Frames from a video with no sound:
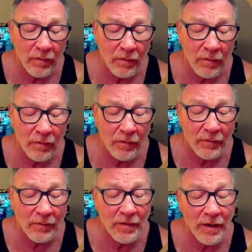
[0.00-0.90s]
And
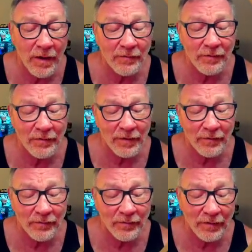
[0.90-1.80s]
the dots, I think I'll
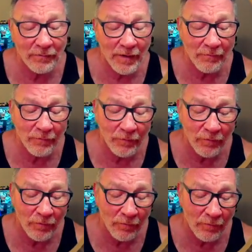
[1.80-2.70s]
save that for
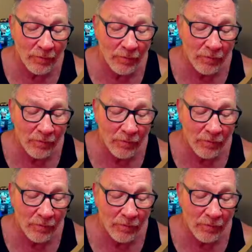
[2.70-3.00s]
silver.